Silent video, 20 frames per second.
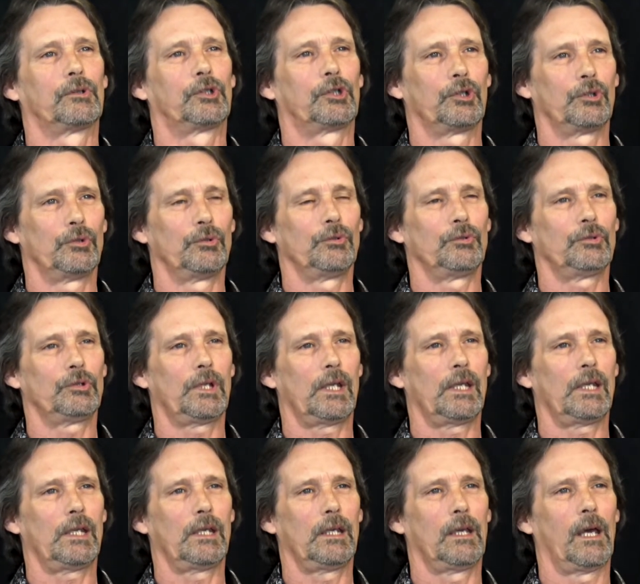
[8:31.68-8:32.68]

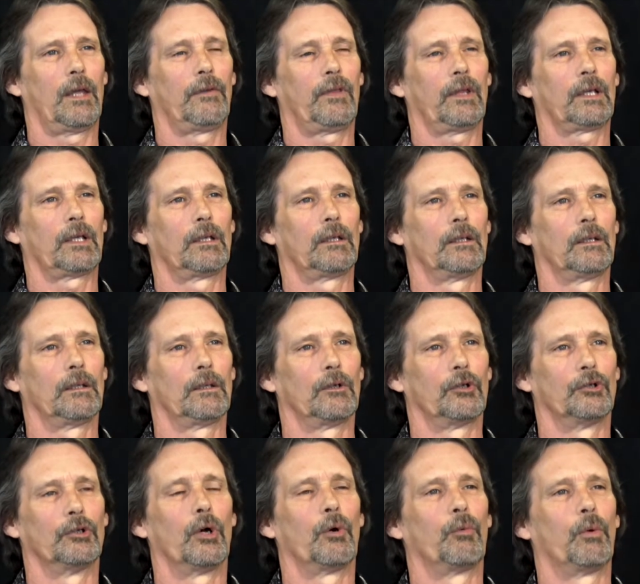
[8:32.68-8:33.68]
Tuesday, I think,
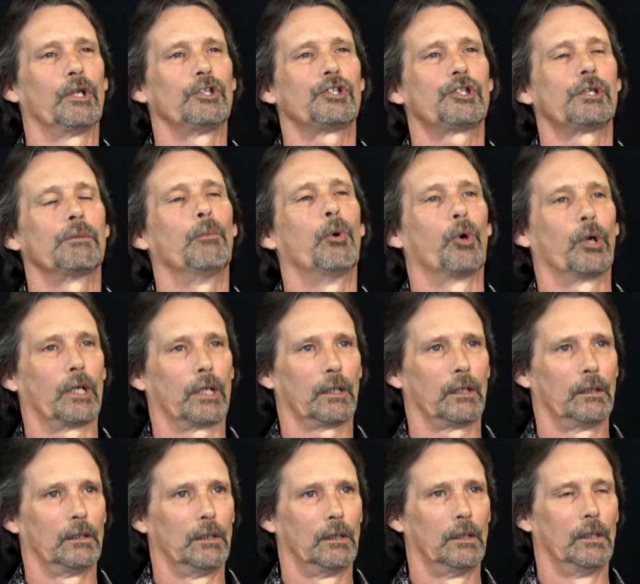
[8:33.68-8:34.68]
or no, Wednesday morning.
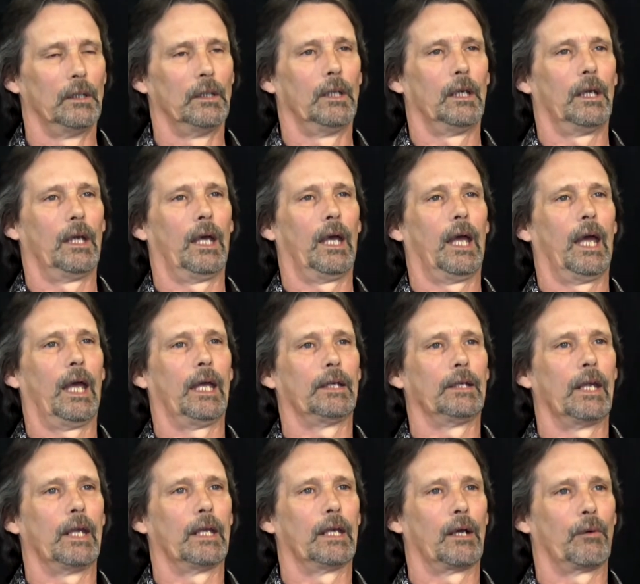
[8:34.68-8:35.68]

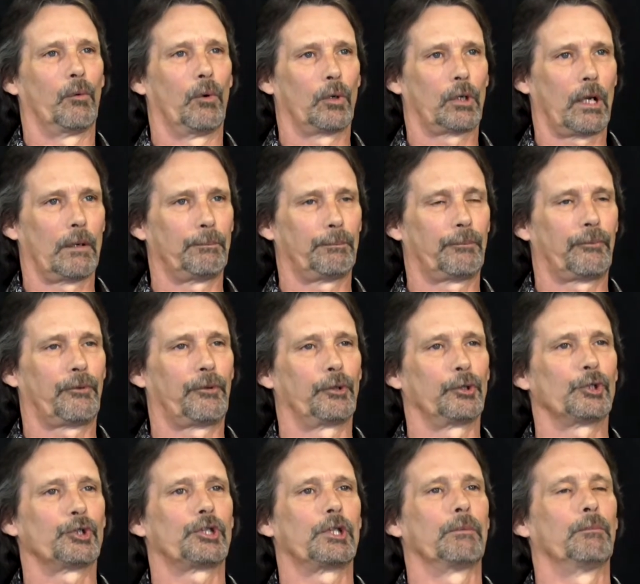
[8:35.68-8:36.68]
And then I woke up
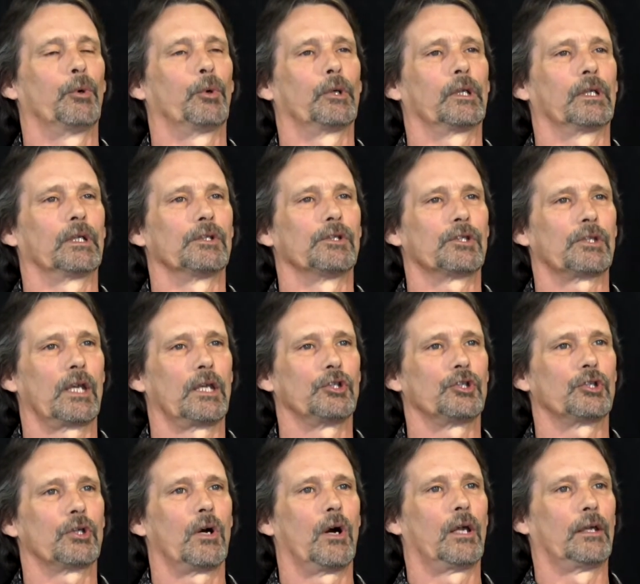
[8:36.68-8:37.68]
Thursday morning in
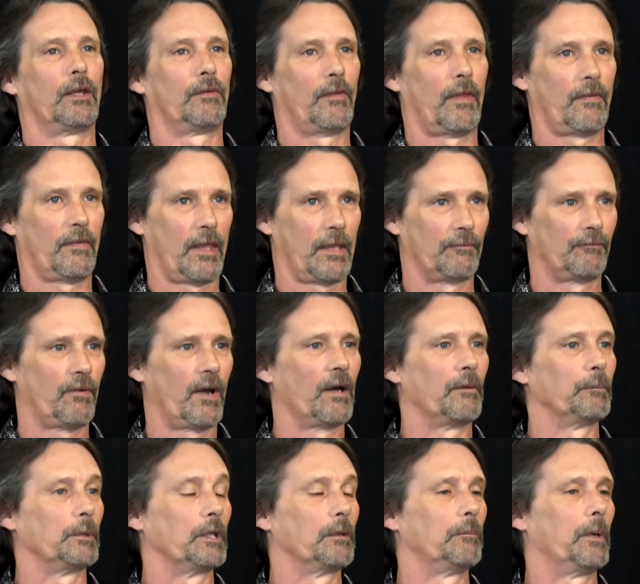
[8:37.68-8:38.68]
St. John, and then they had
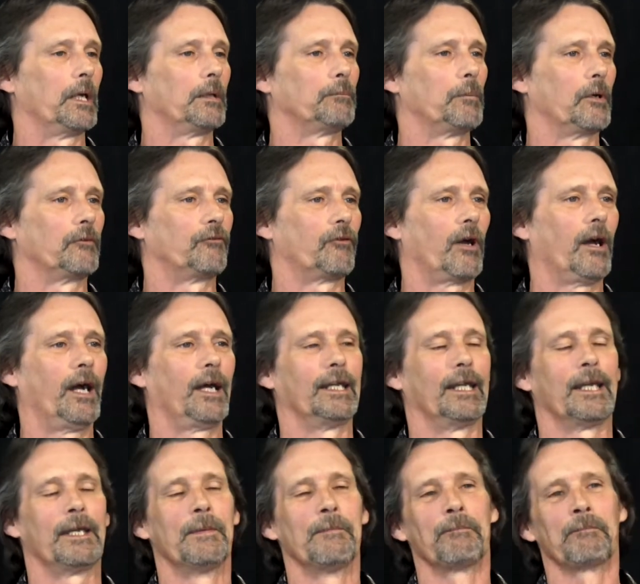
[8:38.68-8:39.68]
found me a bed by
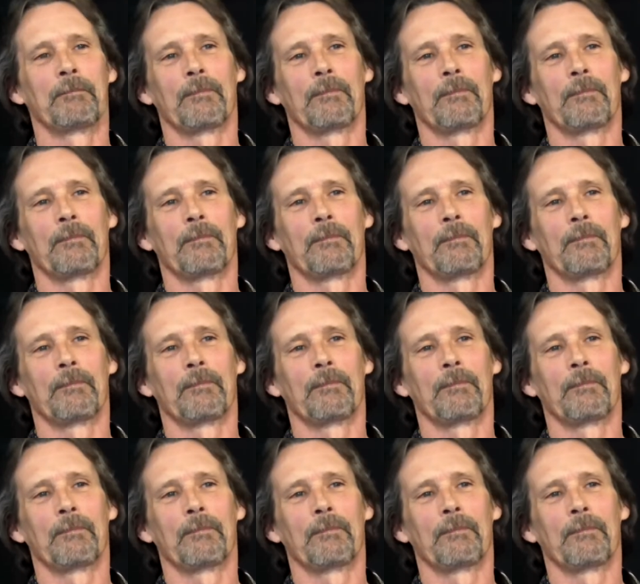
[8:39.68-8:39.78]
Friday.